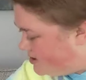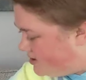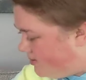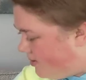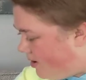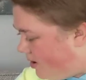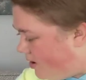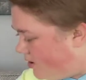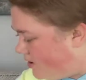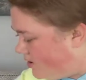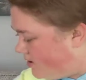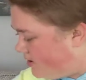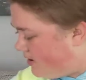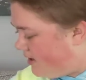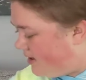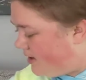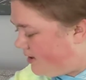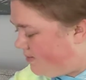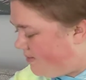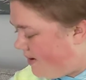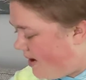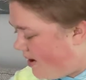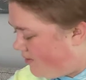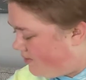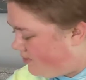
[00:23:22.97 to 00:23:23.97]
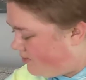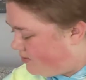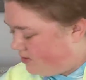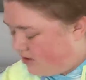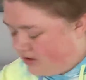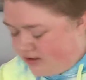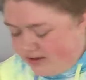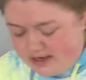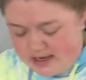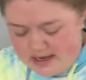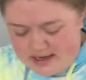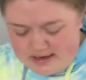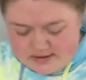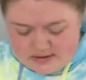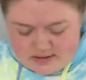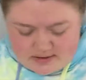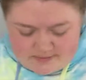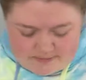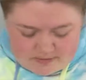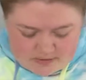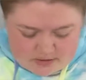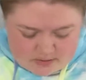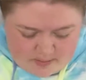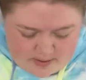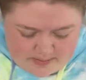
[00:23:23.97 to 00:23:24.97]
the hard thing about looking at stuff
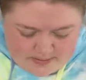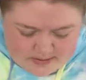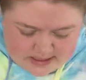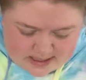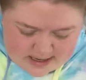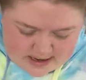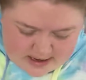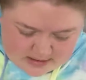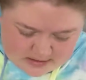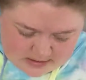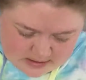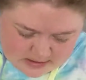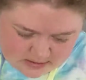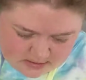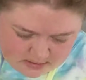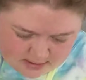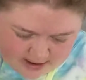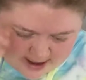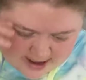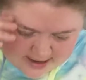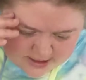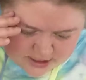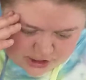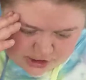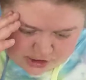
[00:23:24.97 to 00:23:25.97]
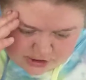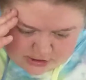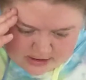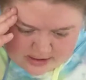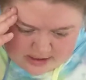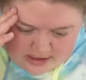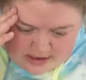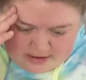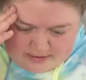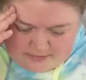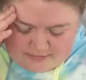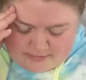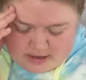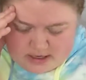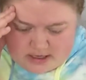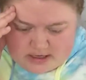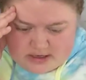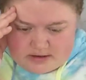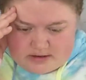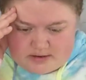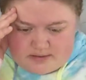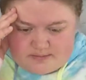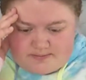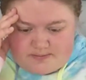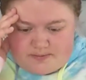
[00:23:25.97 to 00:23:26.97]
on the website. I think they're actually
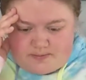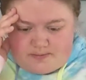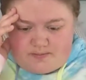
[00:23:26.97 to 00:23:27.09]
even